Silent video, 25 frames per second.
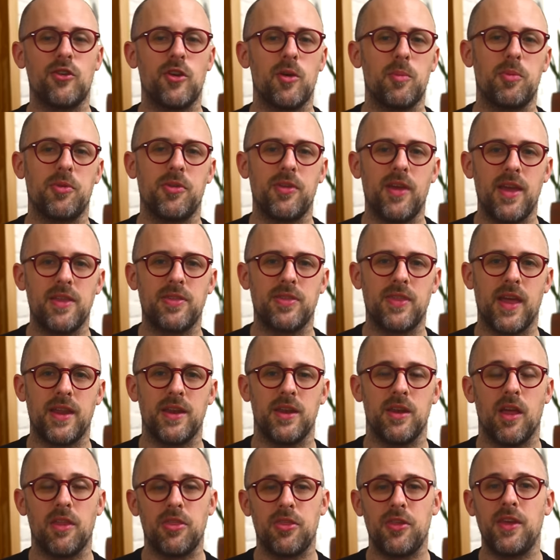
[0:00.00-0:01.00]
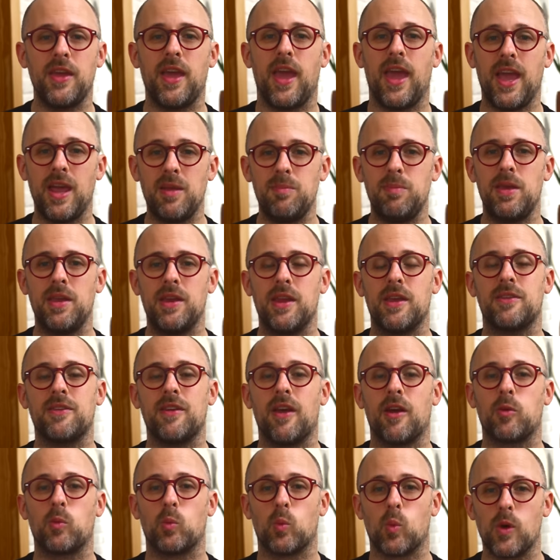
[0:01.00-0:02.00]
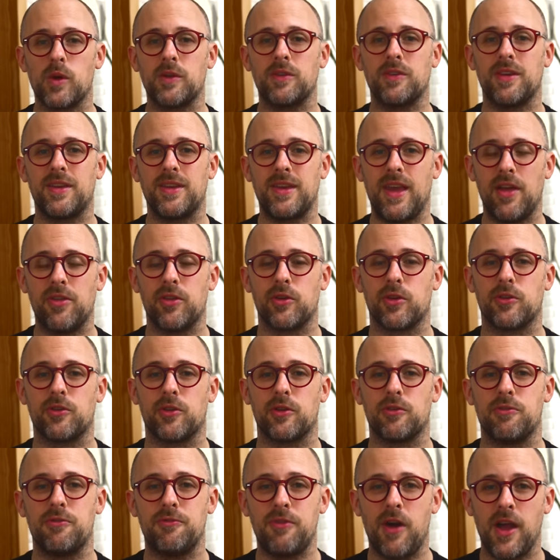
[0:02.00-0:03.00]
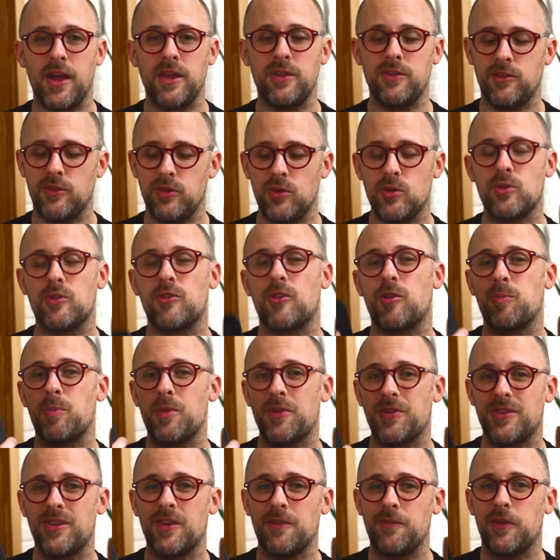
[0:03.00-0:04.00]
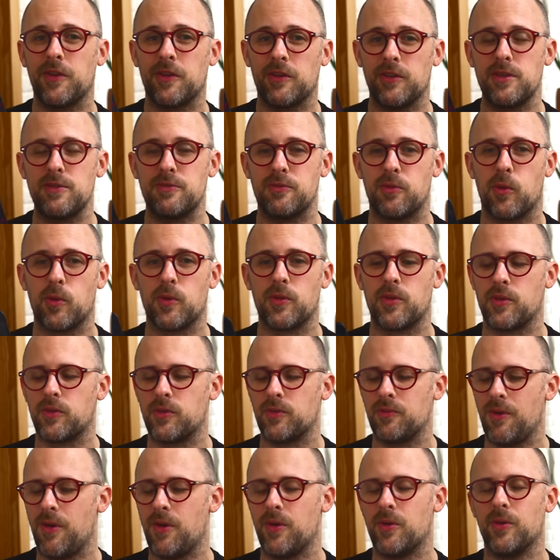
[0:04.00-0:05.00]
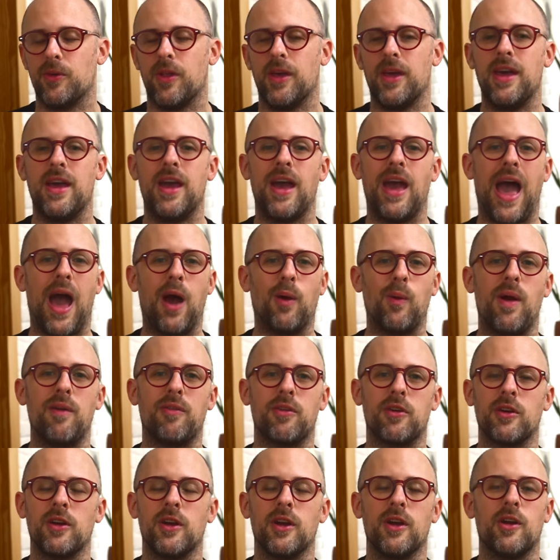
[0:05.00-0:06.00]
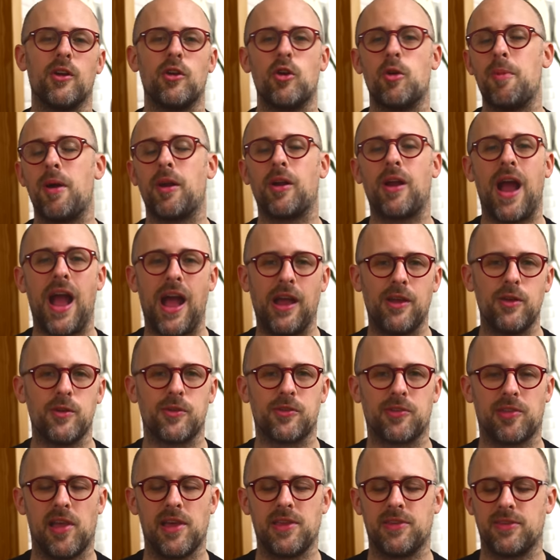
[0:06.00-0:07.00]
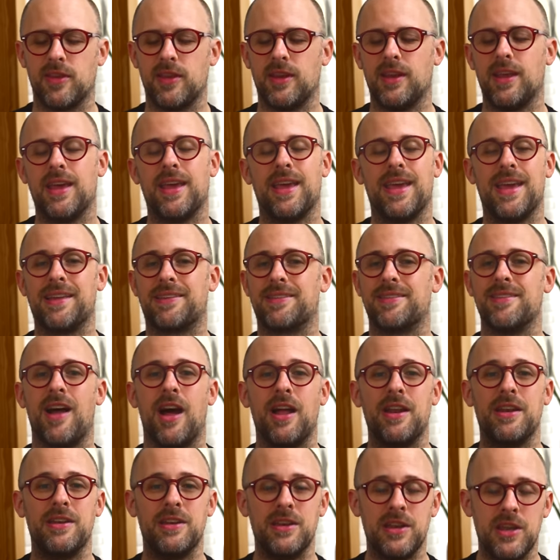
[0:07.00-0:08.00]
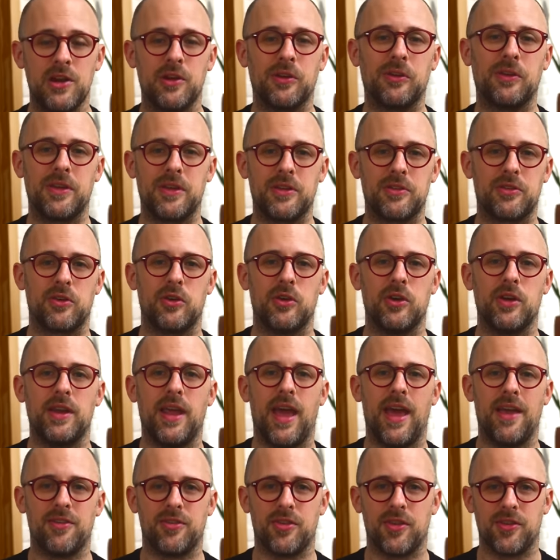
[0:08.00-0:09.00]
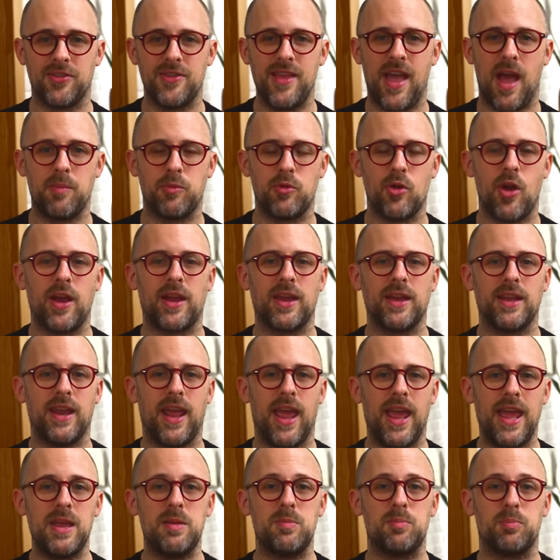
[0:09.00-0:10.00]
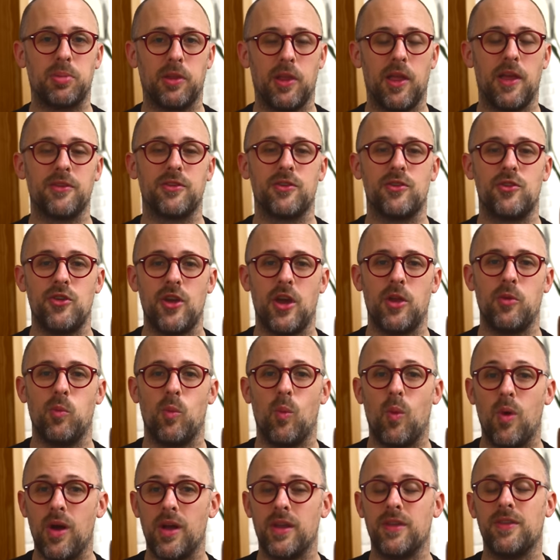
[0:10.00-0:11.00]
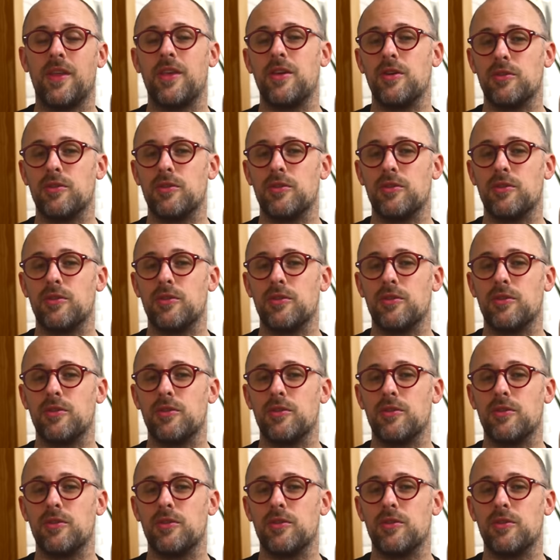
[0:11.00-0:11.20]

chipset that Nothing and MediaTek worked together to fine tune specifically for this phone. However, no matter how you slice it, it's not nearly as good as the Snapdragon Snapdragon 8 Plus Gen 1 that